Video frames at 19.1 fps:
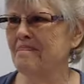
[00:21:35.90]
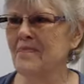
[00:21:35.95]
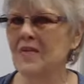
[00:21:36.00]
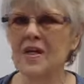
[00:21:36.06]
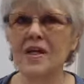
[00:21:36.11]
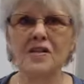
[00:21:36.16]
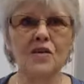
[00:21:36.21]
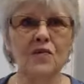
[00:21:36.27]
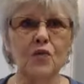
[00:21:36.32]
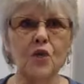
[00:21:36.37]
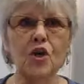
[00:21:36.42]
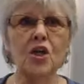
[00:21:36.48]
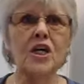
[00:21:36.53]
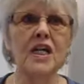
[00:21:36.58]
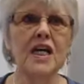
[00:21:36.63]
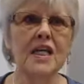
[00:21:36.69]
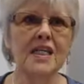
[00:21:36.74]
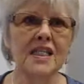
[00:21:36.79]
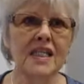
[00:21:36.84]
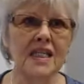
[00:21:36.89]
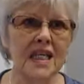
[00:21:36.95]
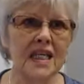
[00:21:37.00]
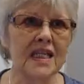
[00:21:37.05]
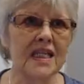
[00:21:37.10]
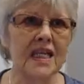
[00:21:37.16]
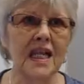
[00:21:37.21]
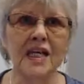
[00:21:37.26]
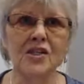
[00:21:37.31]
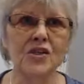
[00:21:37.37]
Because if we're connected
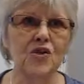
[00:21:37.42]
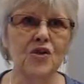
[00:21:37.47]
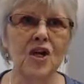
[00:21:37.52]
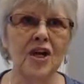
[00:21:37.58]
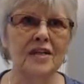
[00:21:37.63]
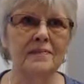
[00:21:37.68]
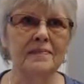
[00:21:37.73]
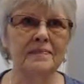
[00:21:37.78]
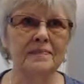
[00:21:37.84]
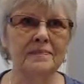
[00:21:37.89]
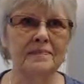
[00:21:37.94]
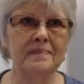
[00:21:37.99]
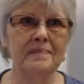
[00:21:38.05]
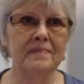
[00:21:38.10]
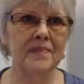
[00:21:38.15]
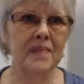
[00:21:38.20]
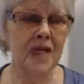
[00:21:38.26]
in, the lights are on.